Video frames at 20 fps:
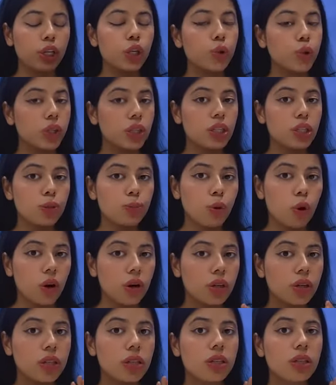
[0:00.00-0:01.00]
included this
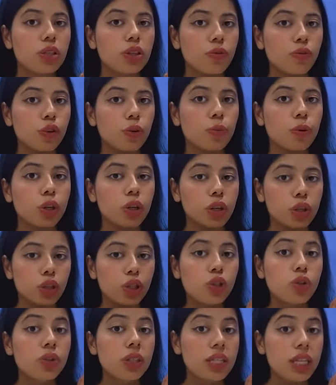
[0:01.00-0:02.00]
product in this review
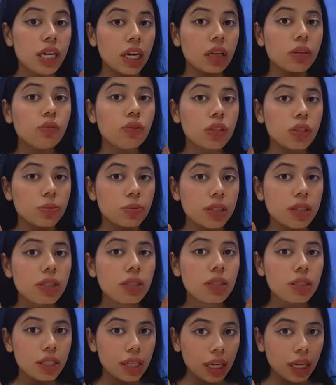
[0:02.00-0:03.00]
because you need
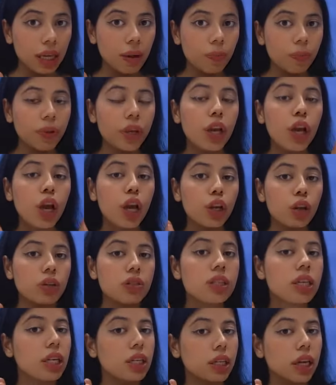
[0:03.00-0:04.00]
vitamin C
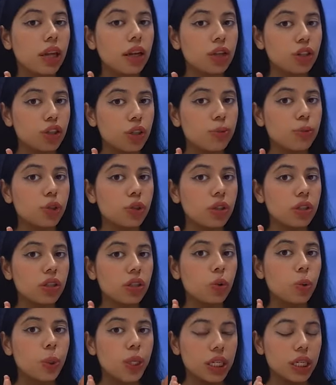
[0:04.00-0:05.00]
in your skincare regime
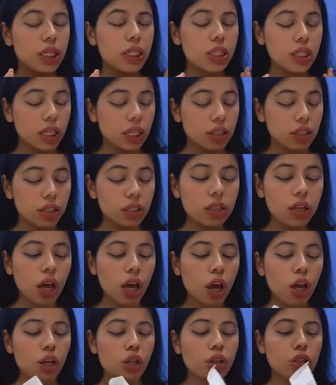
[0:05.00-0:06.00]
during the winter
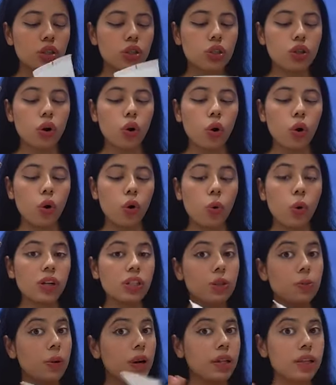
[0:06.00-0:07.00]
season. So
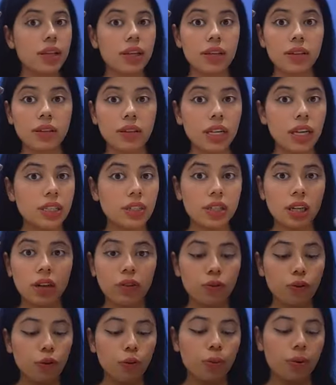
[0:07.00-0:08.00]
what's better than a
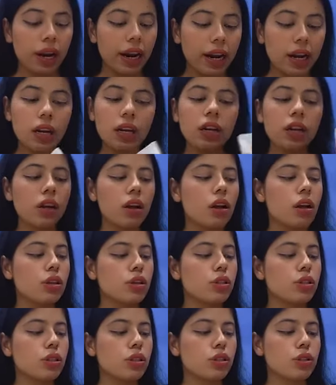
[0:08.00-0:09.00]
cleansing foam, right?
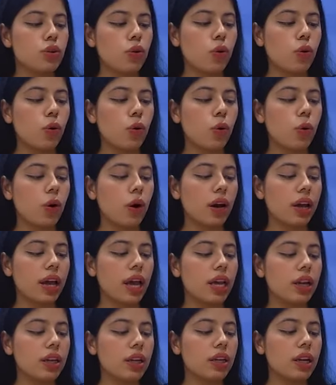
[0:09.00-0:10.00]
So
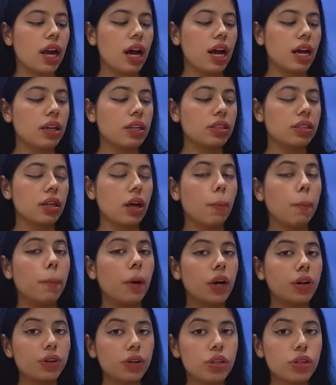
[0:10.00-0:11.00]
again, it has
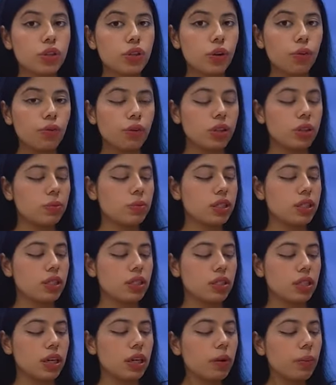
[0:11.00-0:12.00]
abundance of
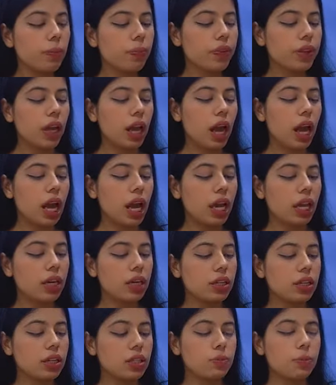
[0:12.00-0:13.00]
vitamin C
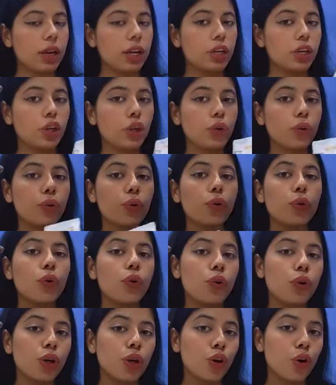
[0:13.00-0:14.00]
and it is meant
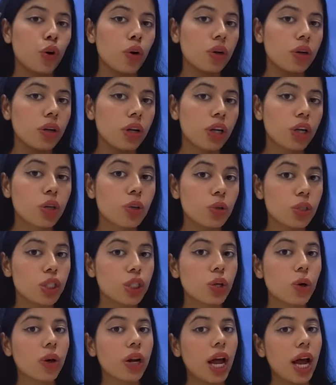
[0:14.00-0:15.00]
to, you know,
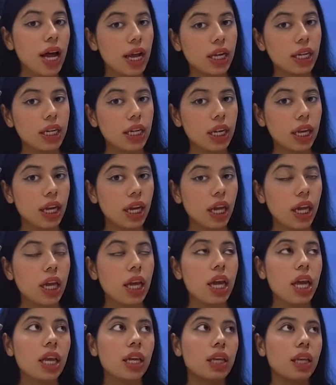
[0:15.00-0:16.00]
reduce your
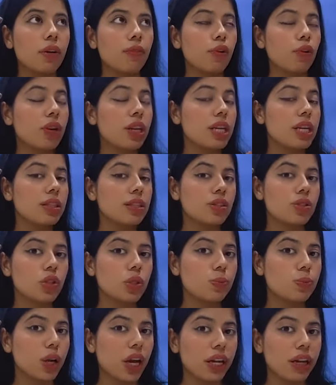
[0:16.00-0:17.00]
acne, give you an
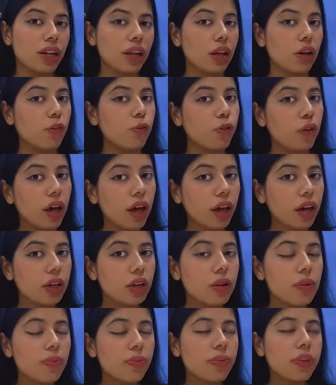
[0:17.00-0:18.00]
instant brightening
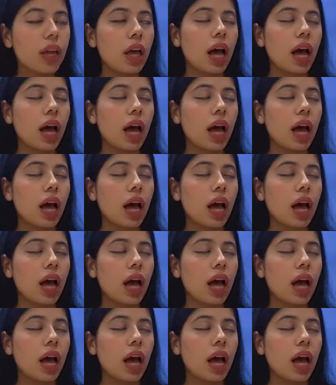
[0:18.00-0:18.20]
effect,